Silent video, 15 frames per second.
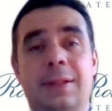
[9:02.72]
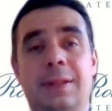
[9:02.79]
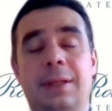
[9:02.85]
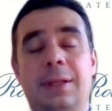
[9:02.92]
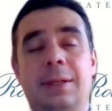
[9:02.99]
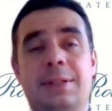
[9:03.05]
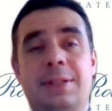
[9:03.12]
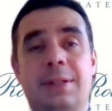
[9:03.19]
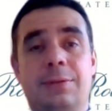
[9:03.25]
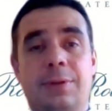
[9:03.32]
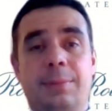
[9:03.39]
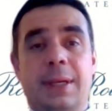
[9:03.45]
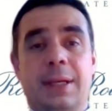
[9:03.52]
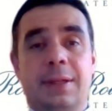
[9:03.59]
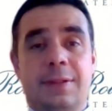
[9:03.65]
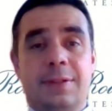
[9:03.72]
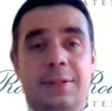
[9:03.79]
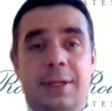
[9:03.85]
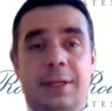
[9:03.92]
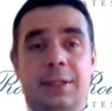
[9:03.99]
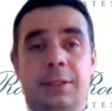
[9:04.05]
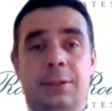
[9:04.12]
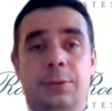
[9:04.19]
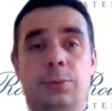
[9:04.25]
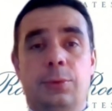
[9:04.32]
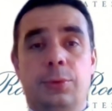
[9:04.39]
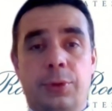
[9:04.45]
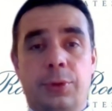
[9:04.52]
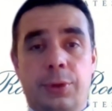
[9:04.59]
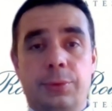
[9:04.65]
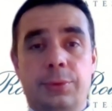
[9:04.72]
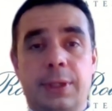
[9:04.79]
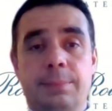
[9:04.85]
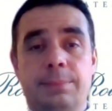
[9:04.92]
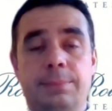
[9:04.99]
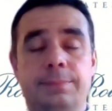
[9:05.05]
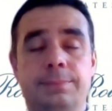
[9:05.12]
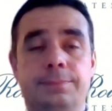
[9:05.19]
think the central bank is ready to look through them.